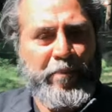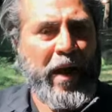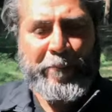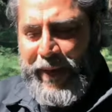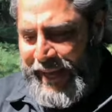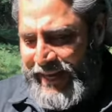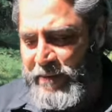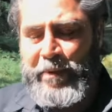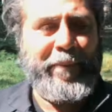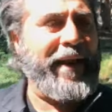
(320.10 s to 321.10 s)
up, I held him
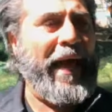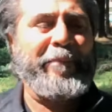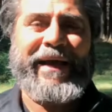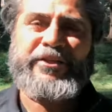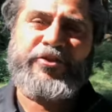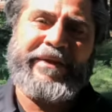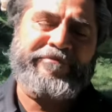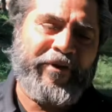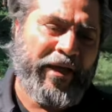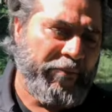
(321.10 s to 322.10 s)
in my lap, I screamed
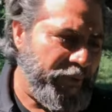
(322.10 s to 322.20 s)
for help.